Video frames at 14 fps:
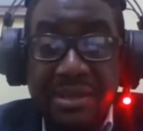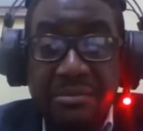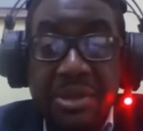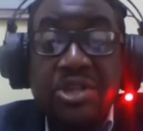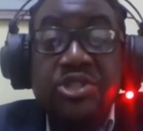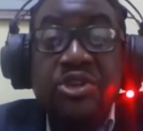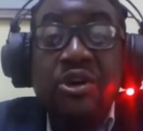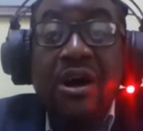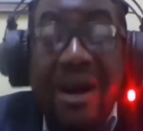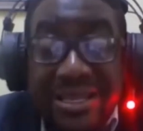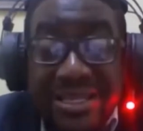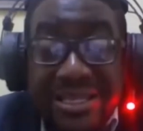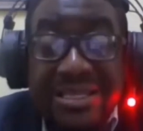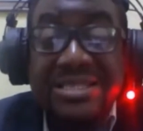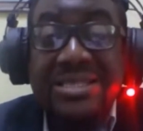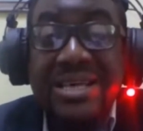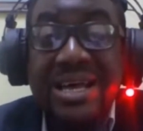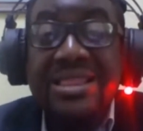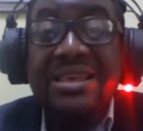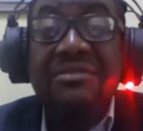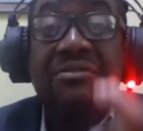because you
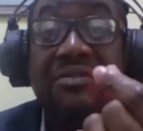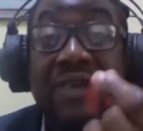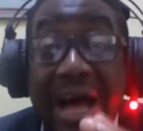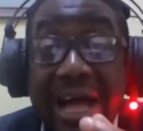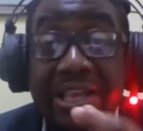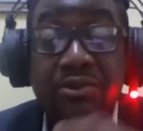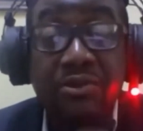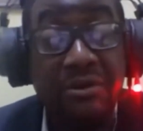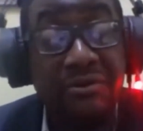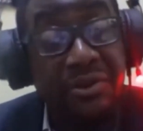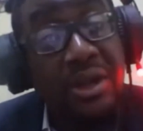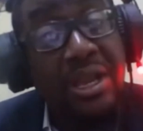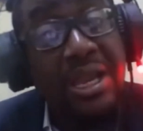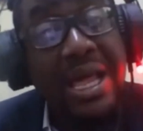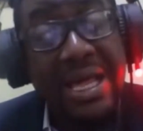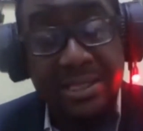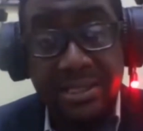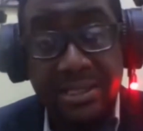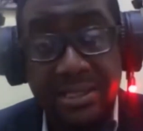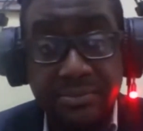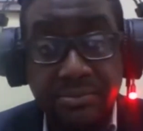understand the value of your
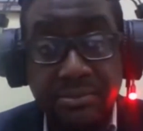land.